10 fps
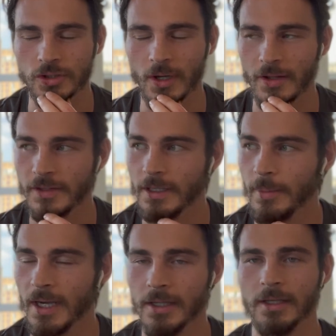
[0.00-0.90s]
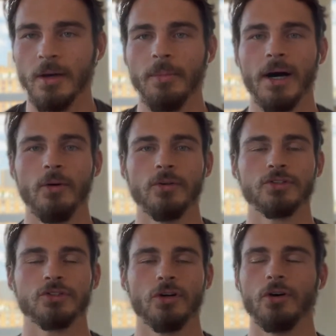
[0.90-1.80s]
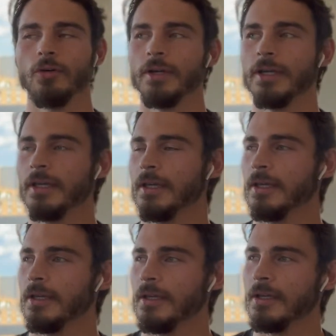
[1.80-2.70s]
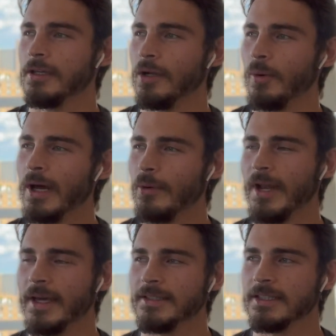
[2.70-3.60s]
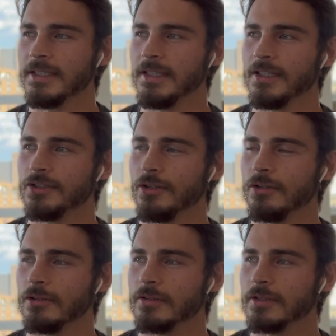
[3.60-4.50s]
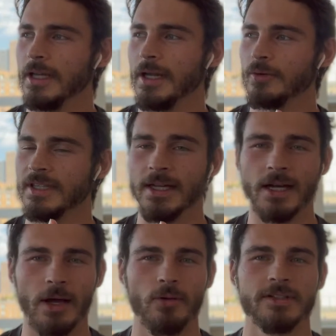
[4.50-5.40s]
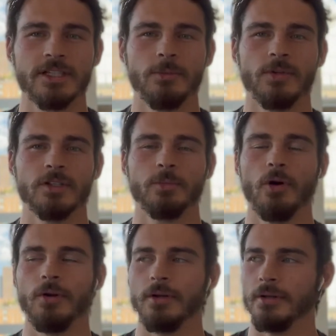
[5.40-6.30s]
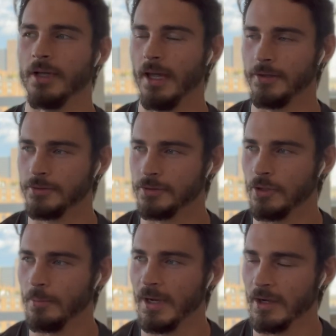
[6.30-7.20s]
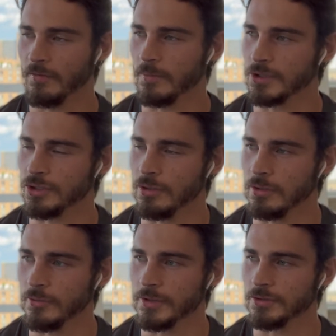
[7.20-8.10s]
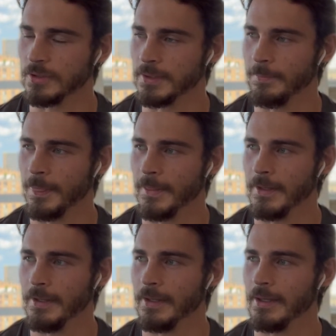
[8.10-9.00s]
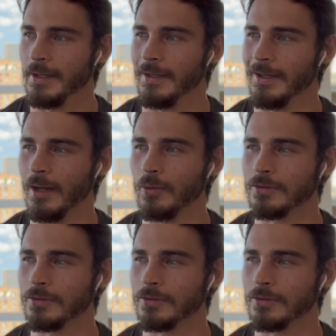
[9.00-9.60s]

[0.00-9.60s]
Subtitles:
You know, I think back about a story, you know, when I was 19 years old and I was in and out of the team at this point, I'd come back from a shoulder injury and I